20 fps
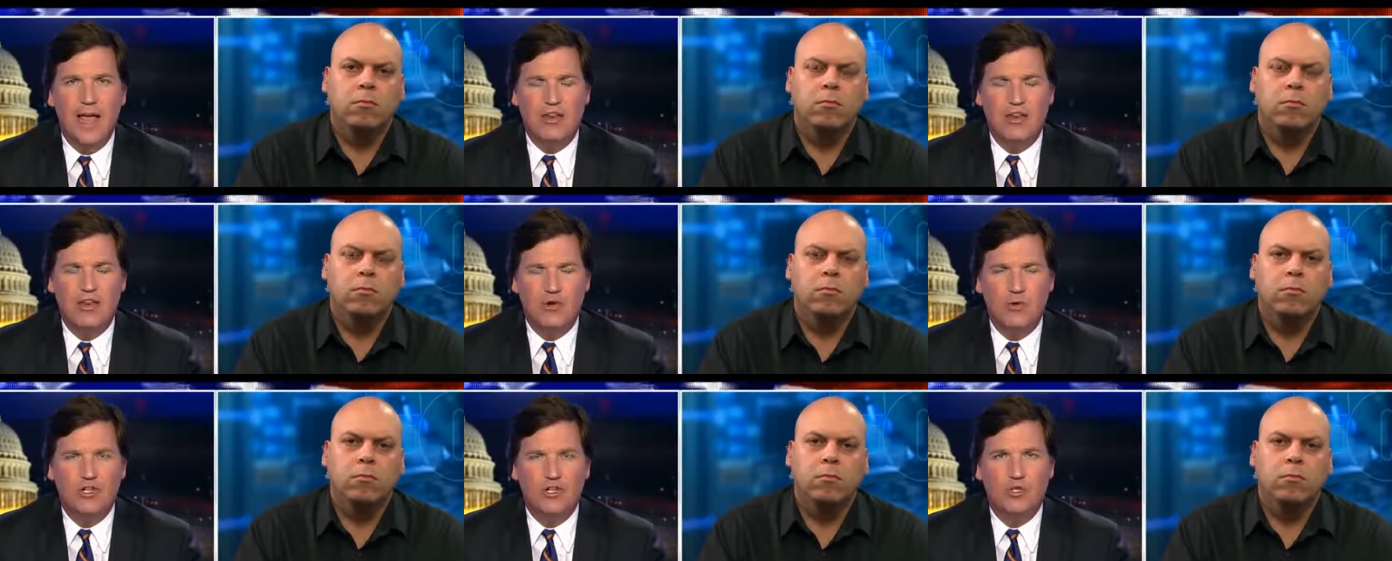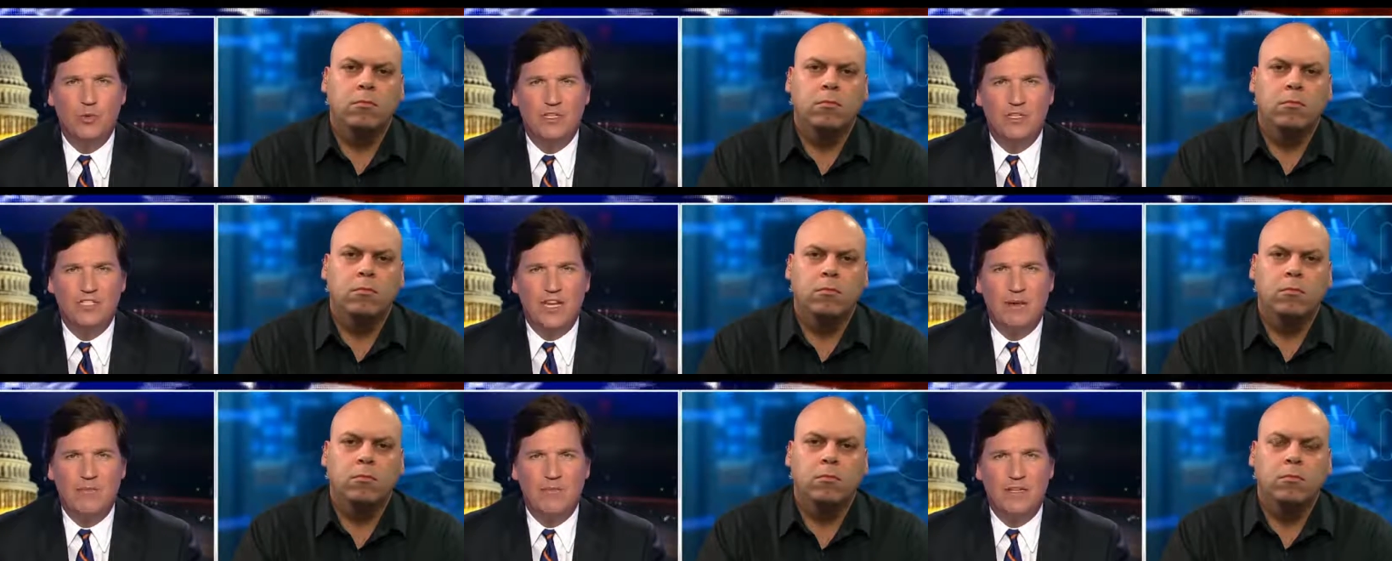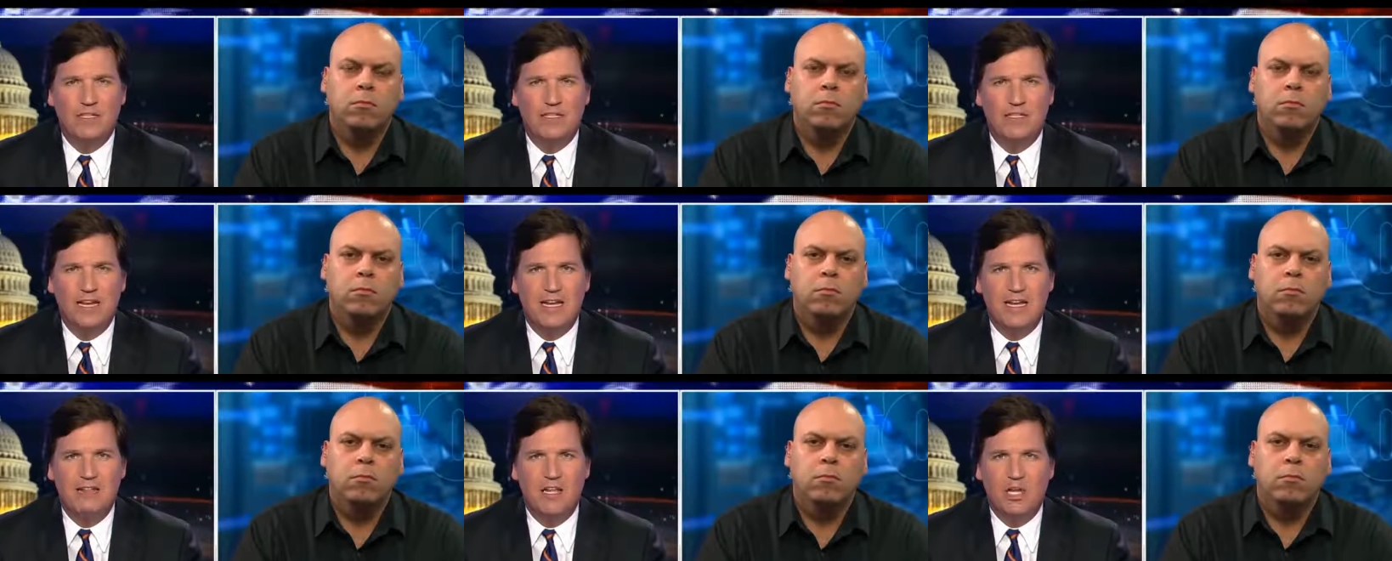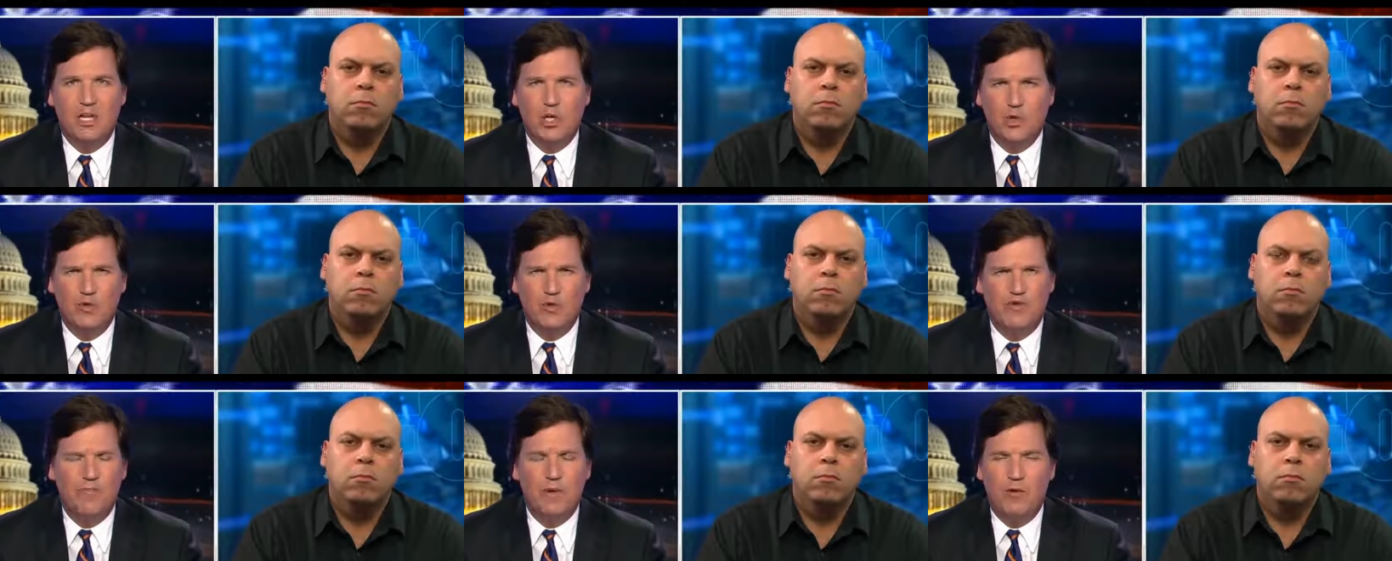Speaker 1: and you issue a statement saying that
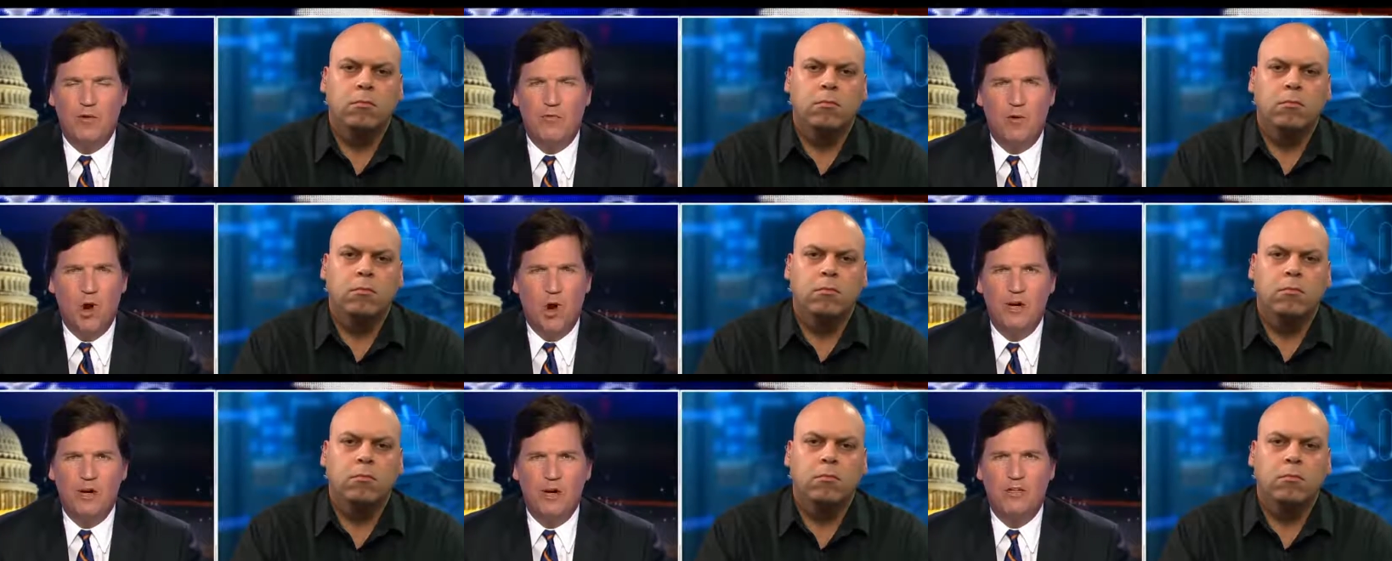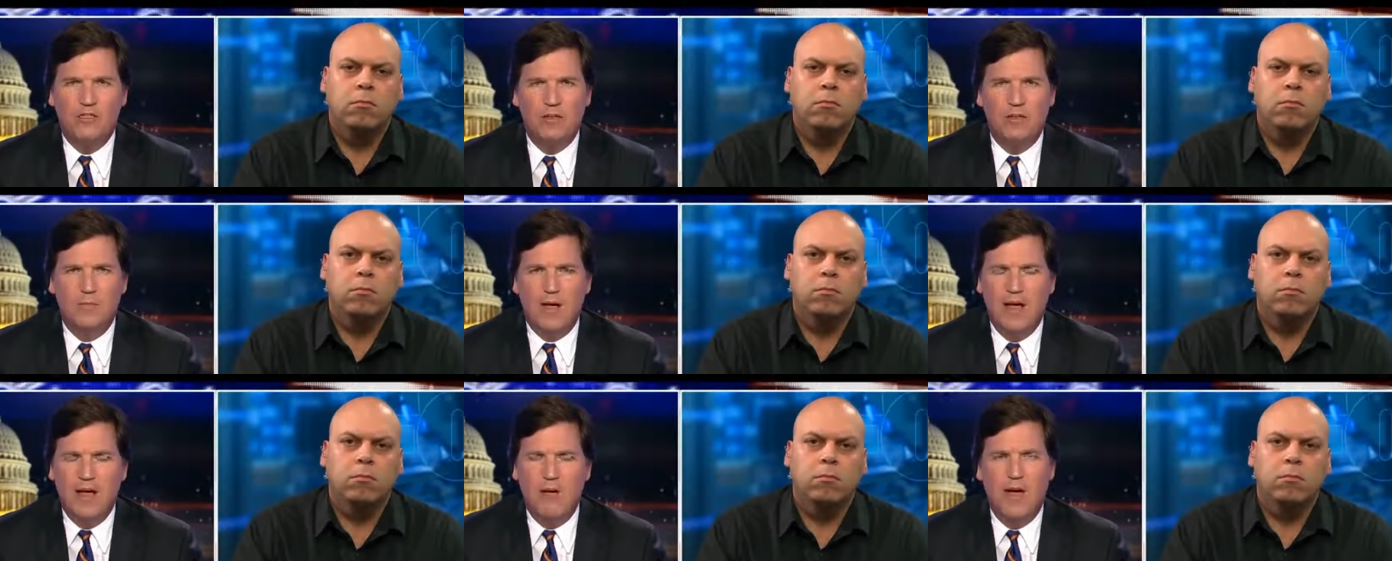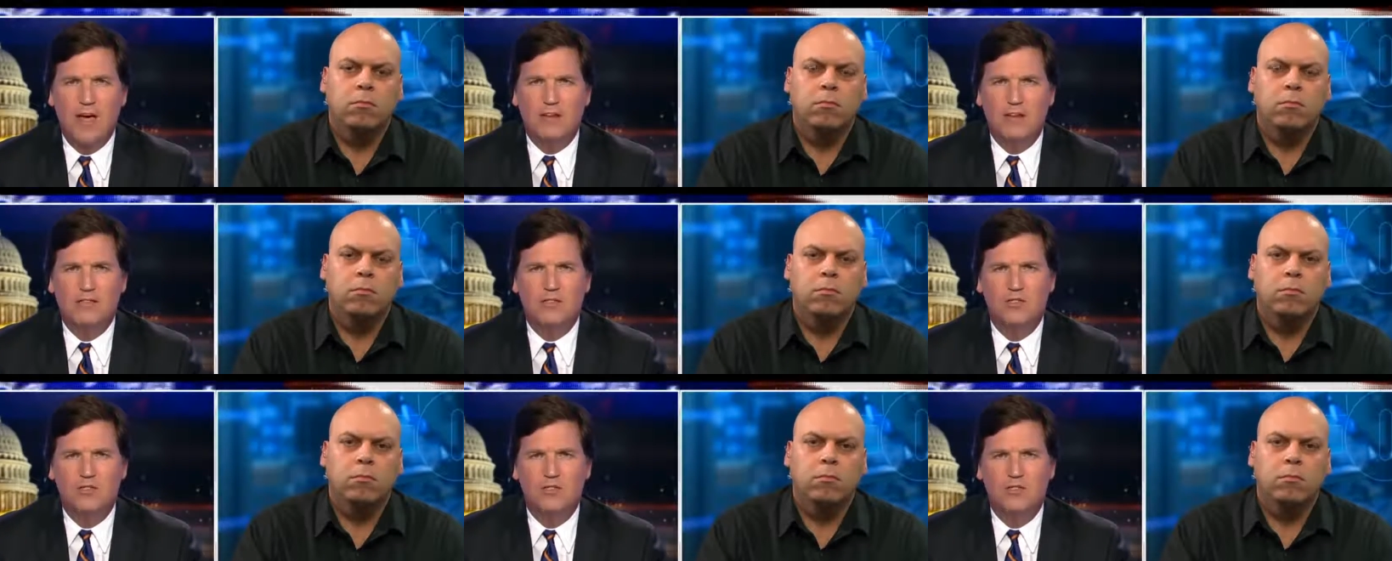you've been wronged somehow. How does